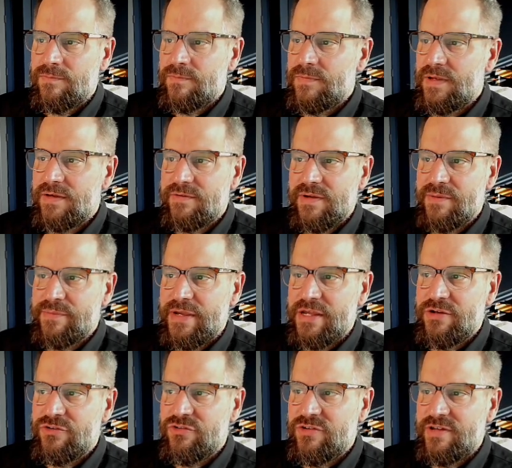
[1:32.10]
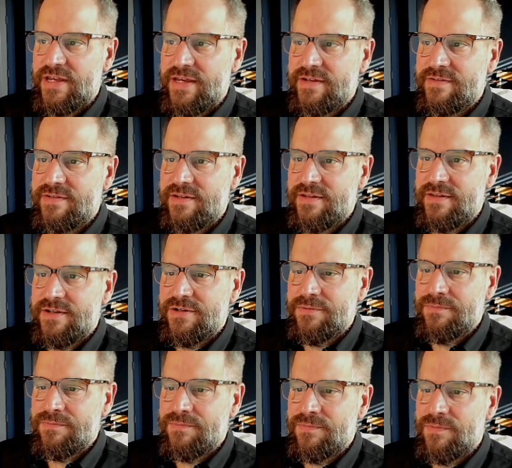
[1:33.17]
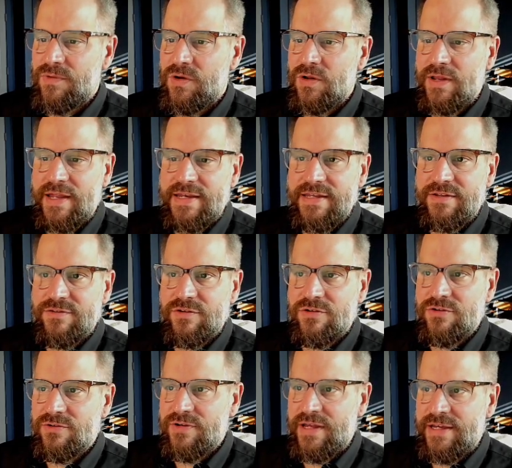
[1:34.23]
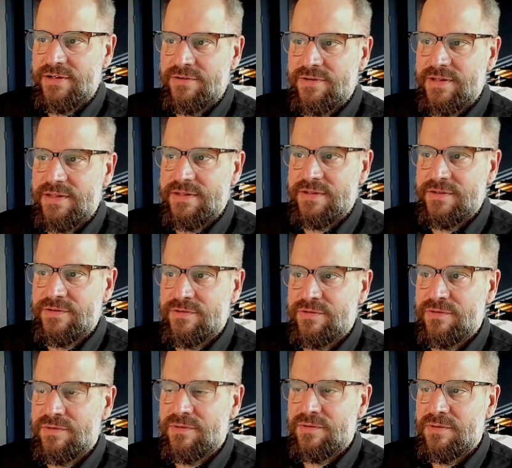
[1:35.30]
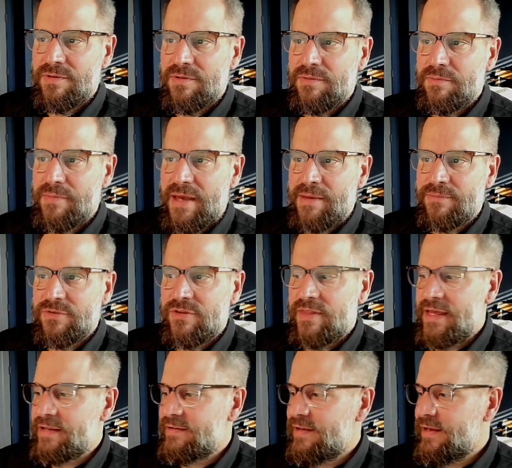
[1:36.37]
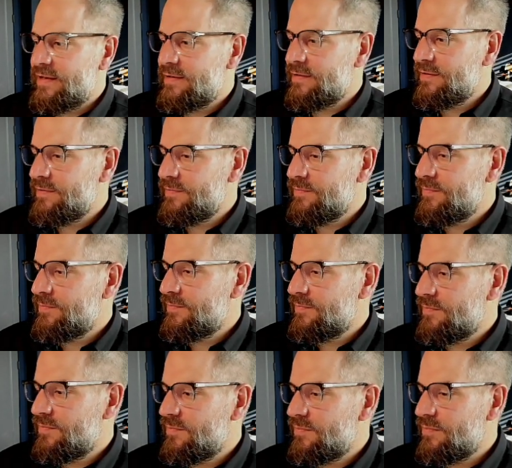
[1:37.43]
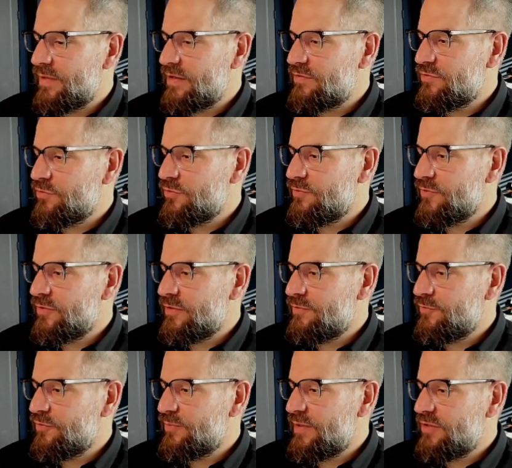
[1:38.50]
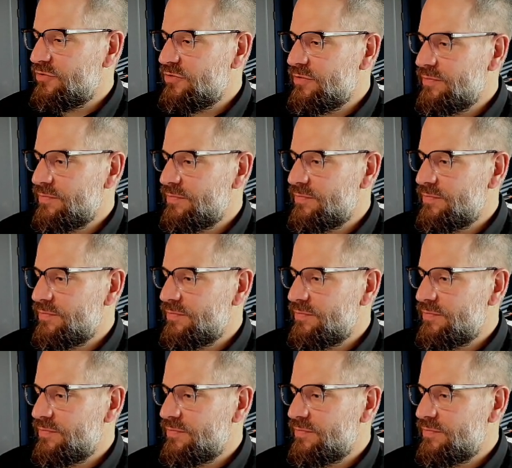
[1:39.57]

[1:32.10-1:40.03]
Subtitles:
I've got my energy tag sitting there. All I need to do now is map to that tag my server information.